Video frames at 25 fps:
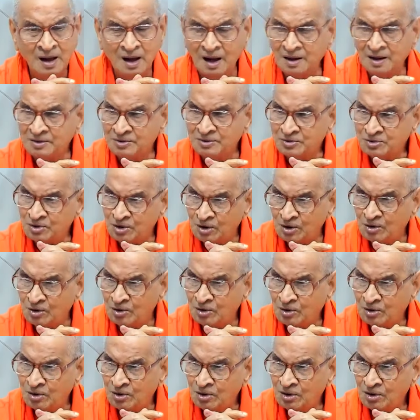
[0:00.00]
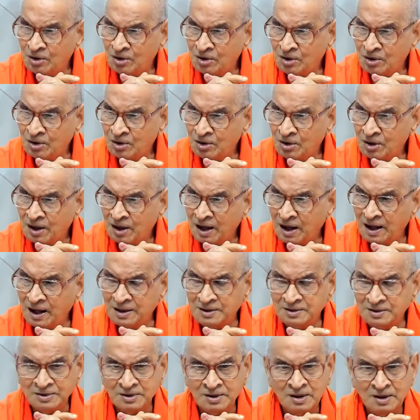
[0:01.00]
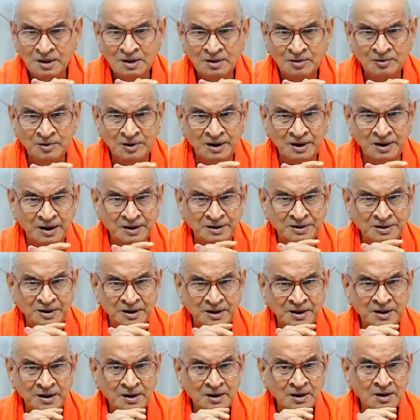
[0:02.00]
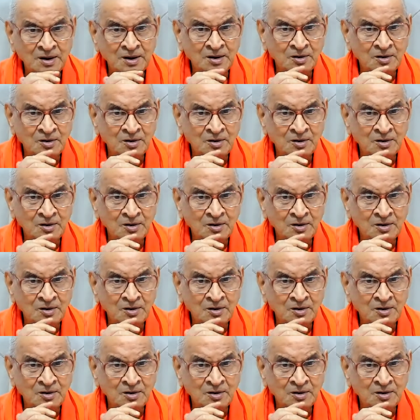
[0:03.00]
And so, as we read the